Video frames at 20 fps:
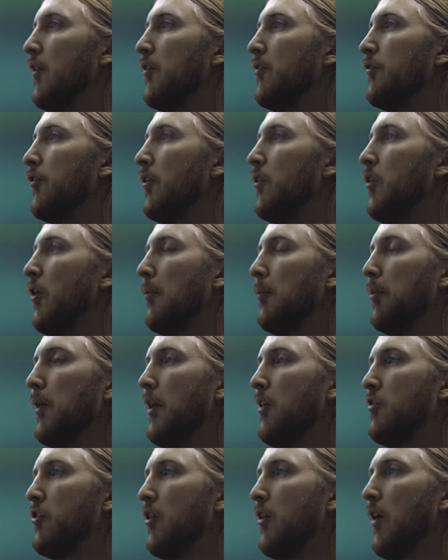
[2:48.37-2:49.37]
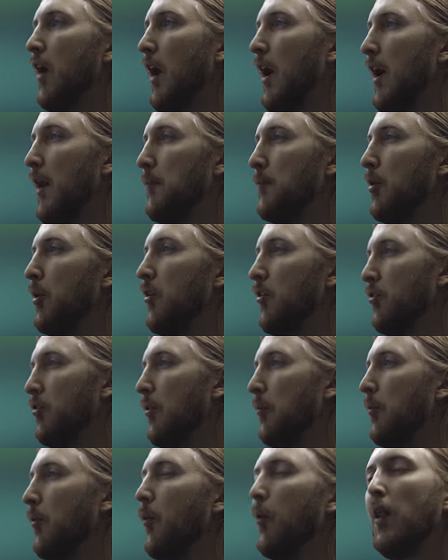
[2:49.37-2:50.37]
for your pleasure, I put
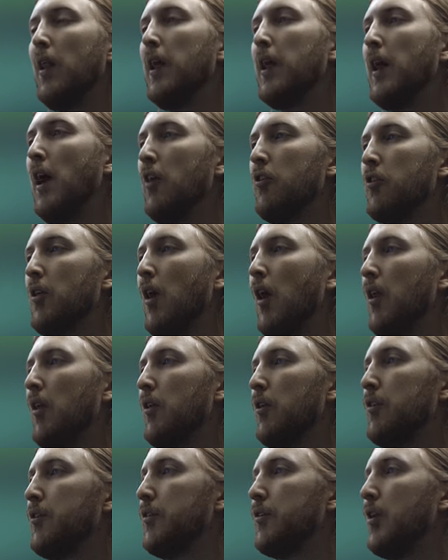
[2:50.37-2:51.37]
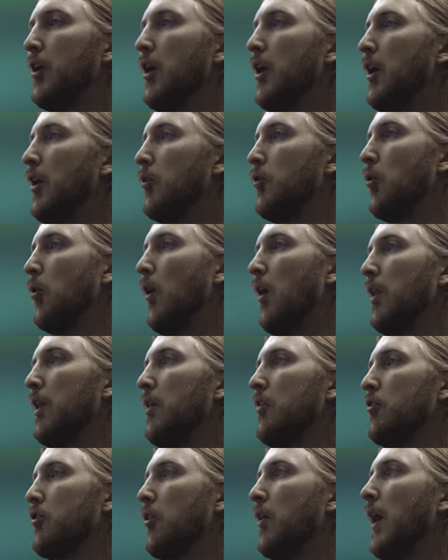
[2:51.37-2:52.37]
some really nice colors to all
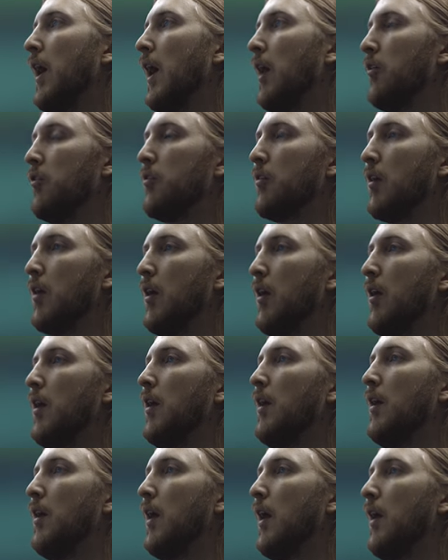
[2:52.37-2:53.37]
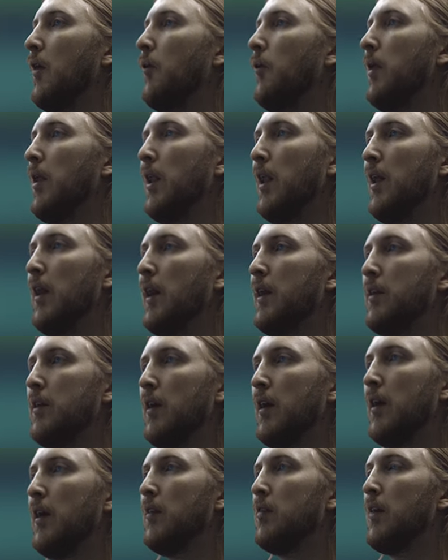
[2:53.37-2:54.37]
these tracks. I really like
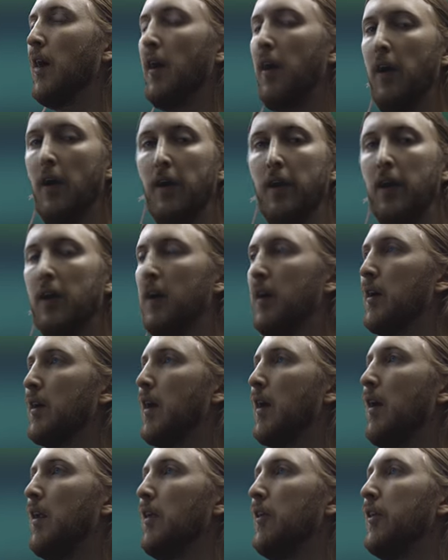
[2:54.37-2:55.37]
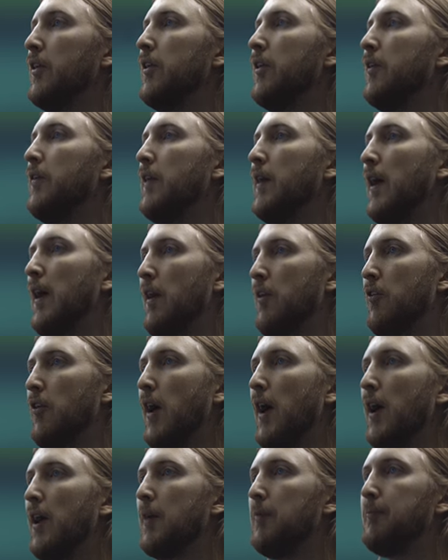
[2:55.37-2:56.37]
the diarrhea colored DI
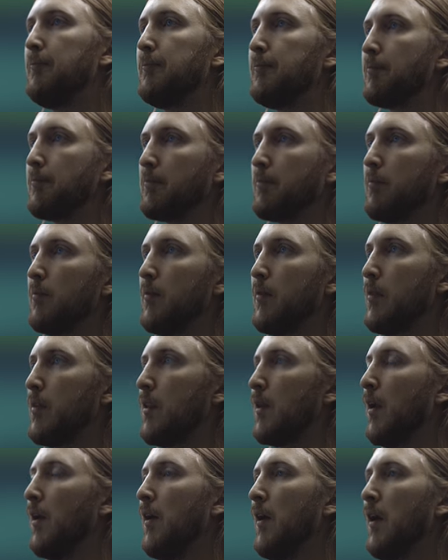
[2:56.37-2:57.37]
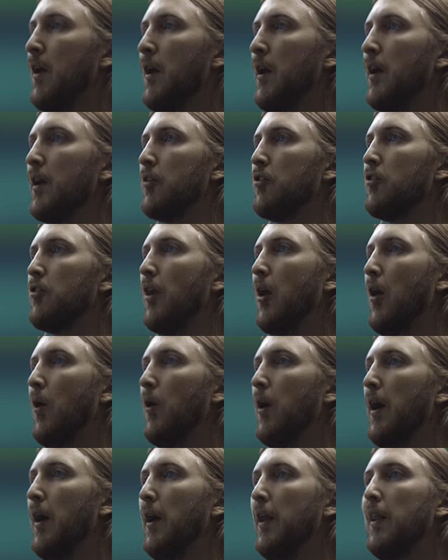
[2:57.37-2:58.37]
track.
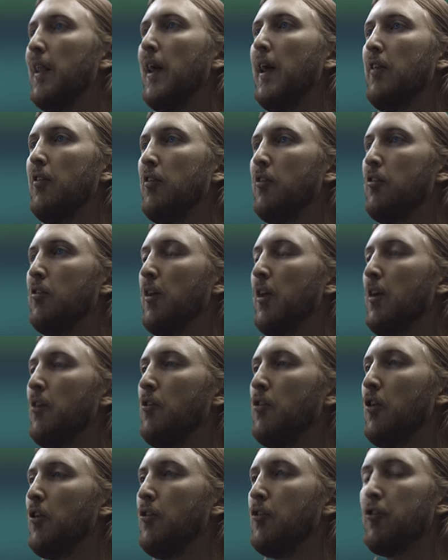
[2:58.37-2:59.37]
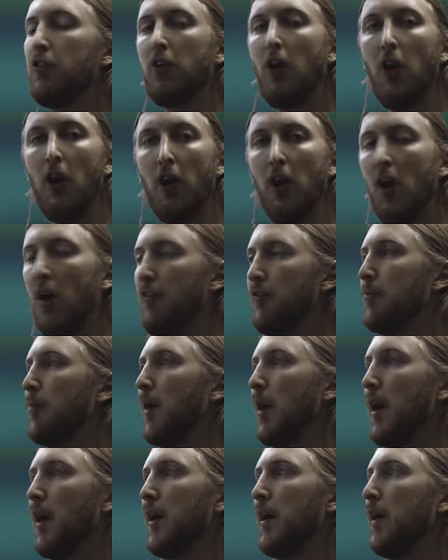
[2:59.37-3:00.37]
So let's just start off
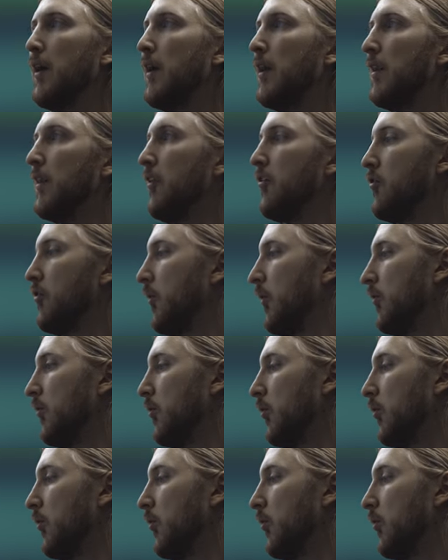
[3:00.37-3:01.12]
by listening